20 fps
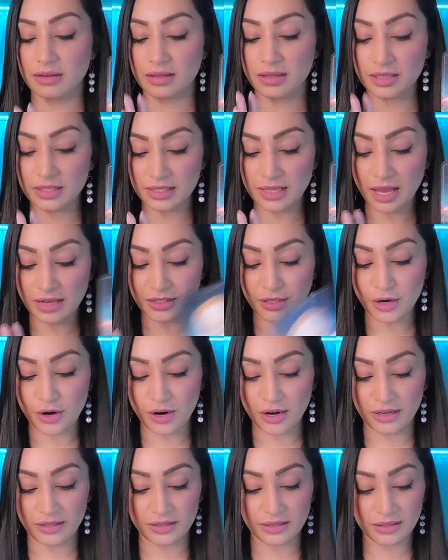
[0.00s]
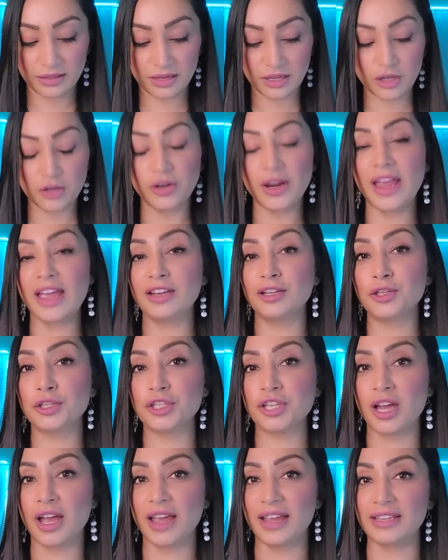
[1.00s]
The sun card. You're
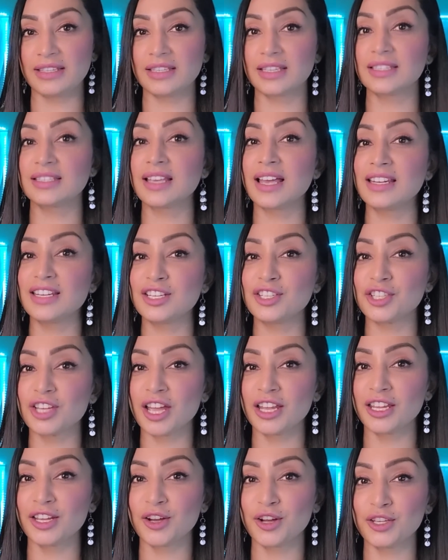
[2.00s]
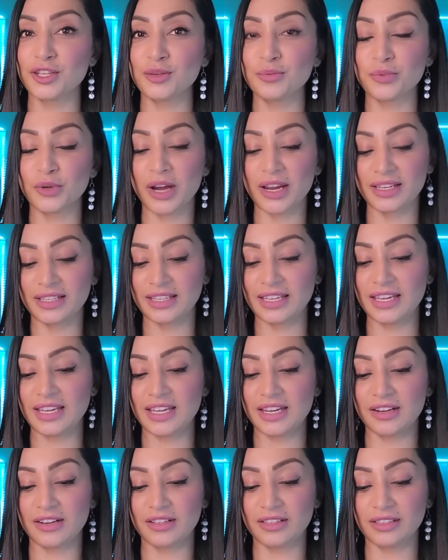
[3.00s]
energized. The sun is shining on you brightly
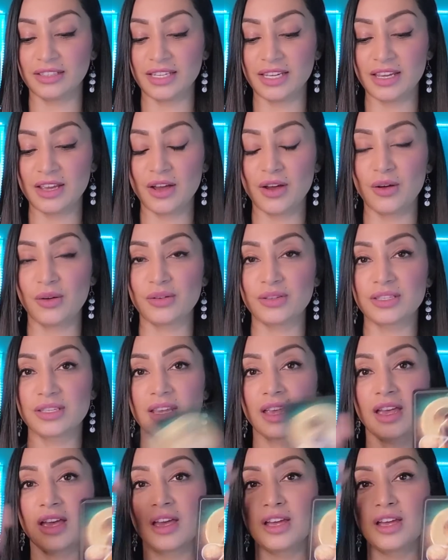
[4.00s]
here, Leos.